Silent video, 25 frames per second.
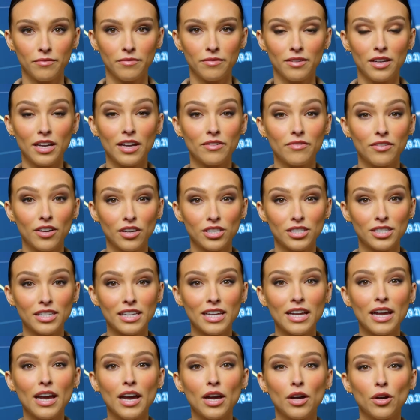
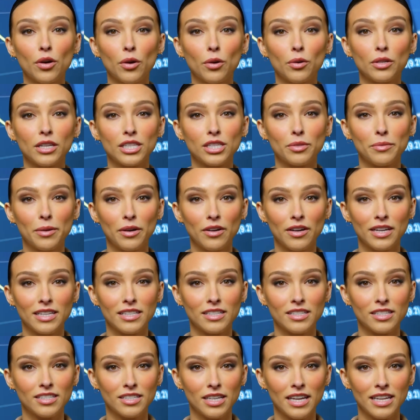Conversely, gold
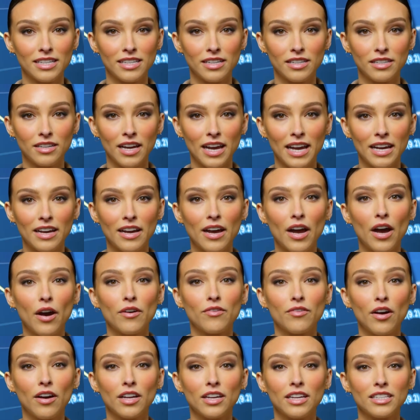experienced a slight decline,
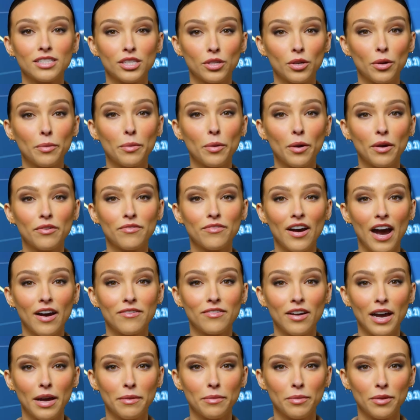falling
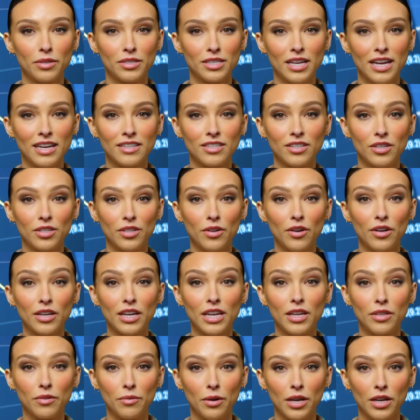0.59% to
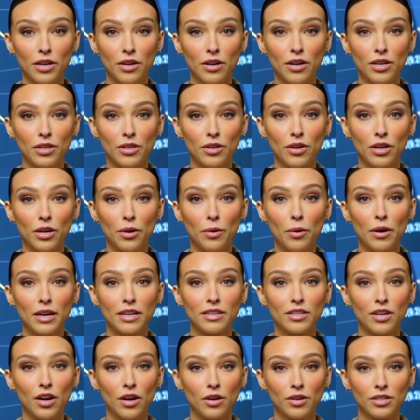
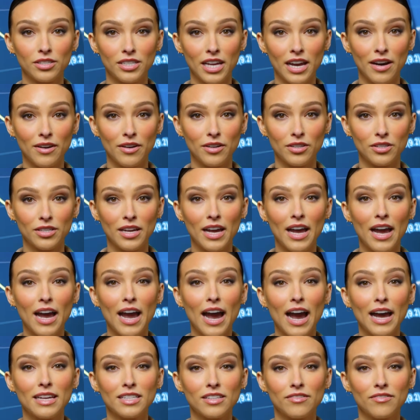$3,331
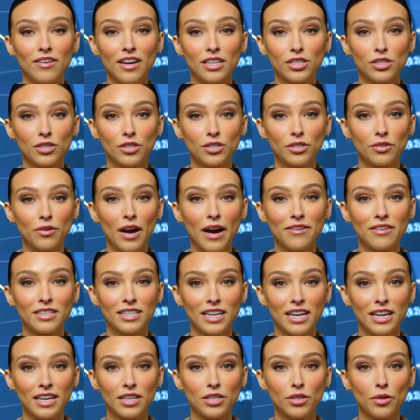as investors
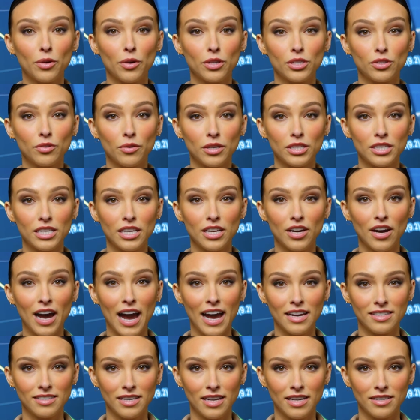gravitated towards riskier
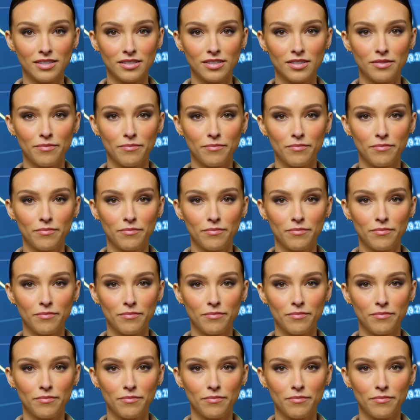assets.